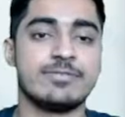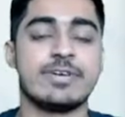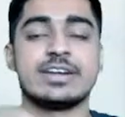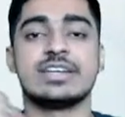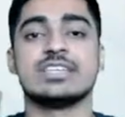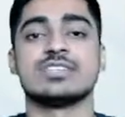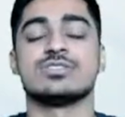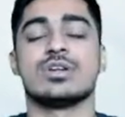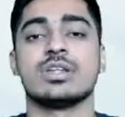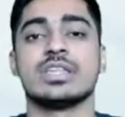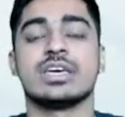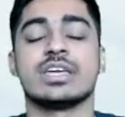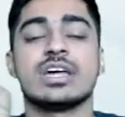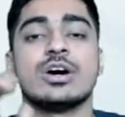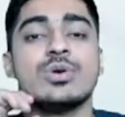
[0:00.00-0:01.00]
factor is not
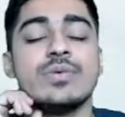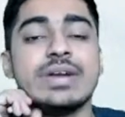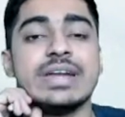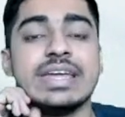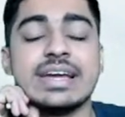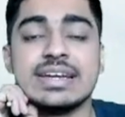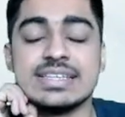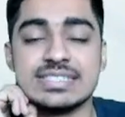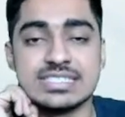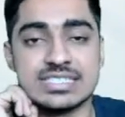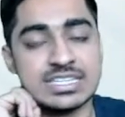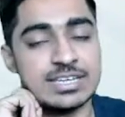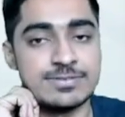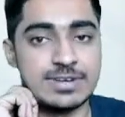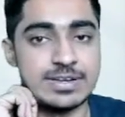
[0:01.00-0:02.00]
there? How do we take a
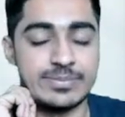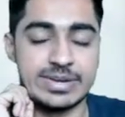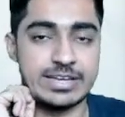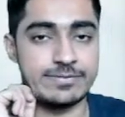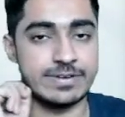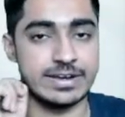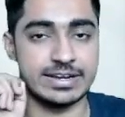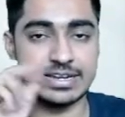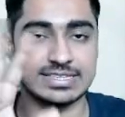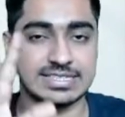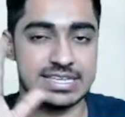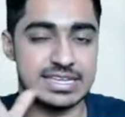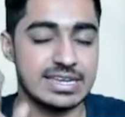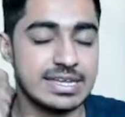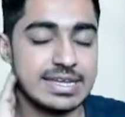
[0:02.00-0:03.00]
decision if limiting factor is
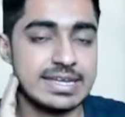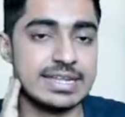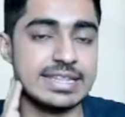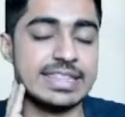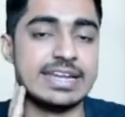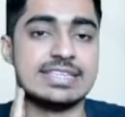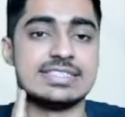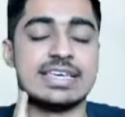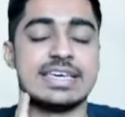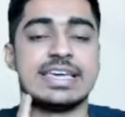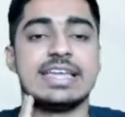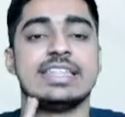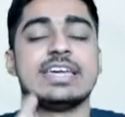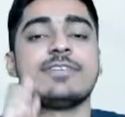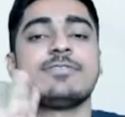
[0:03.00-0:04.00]
there? That is
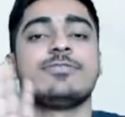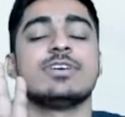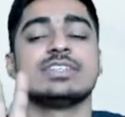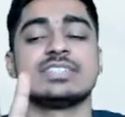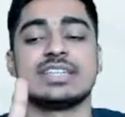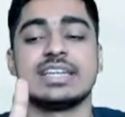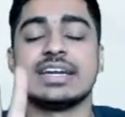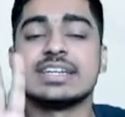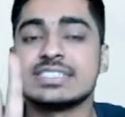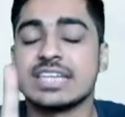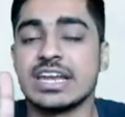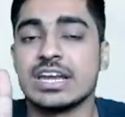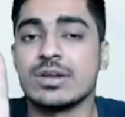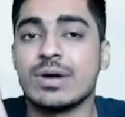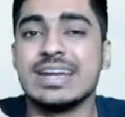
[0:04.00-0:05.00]
again there. First, let us
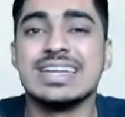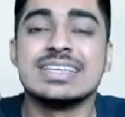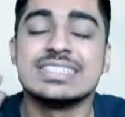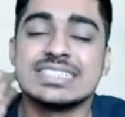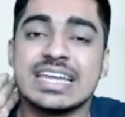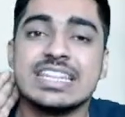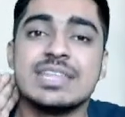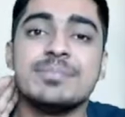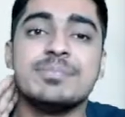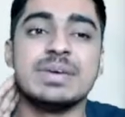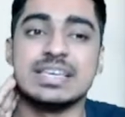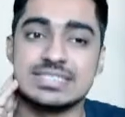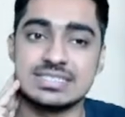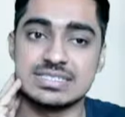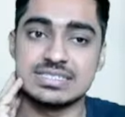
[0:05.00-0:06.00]
try to understand the
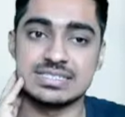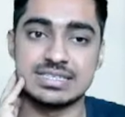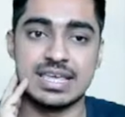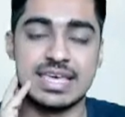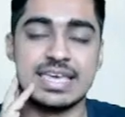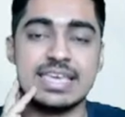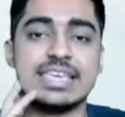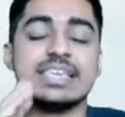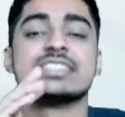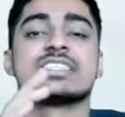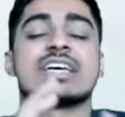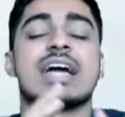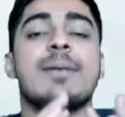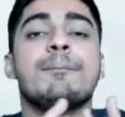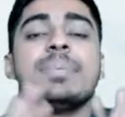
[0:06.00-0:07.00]
base.
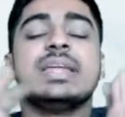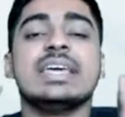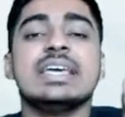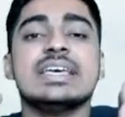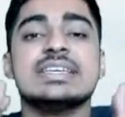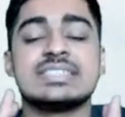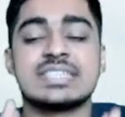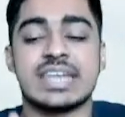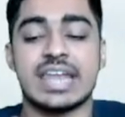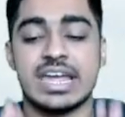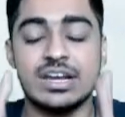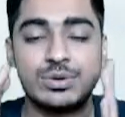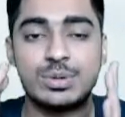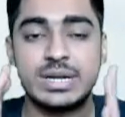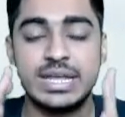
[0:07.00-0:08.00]
Company is
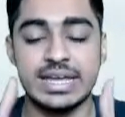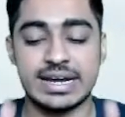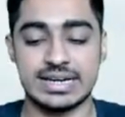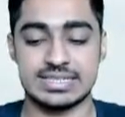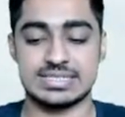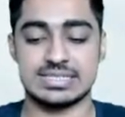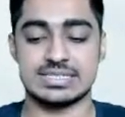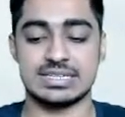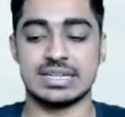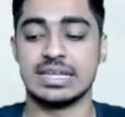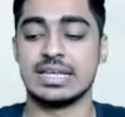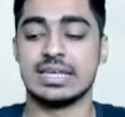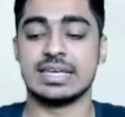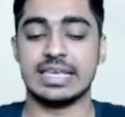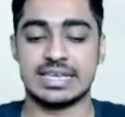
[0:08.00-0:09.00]
trying to take a decision.
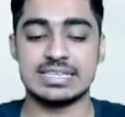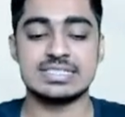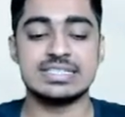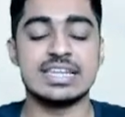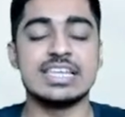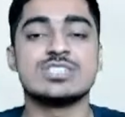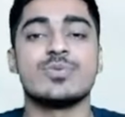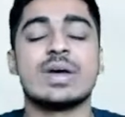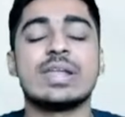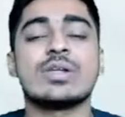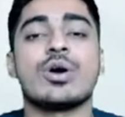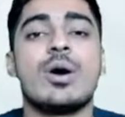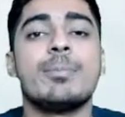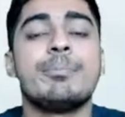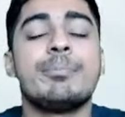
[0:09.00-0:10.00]
Yes, there is one
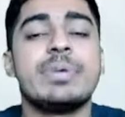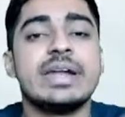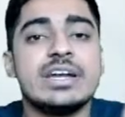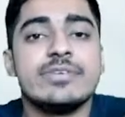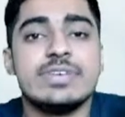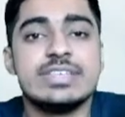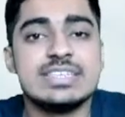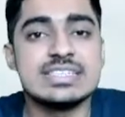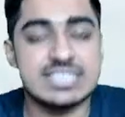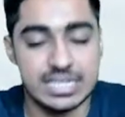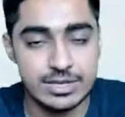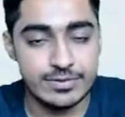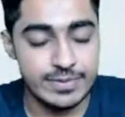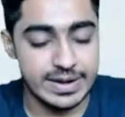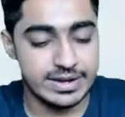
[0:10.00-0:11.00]
component which is
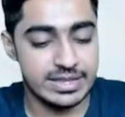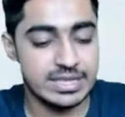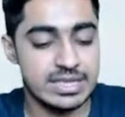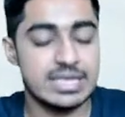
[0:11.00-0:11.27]
required.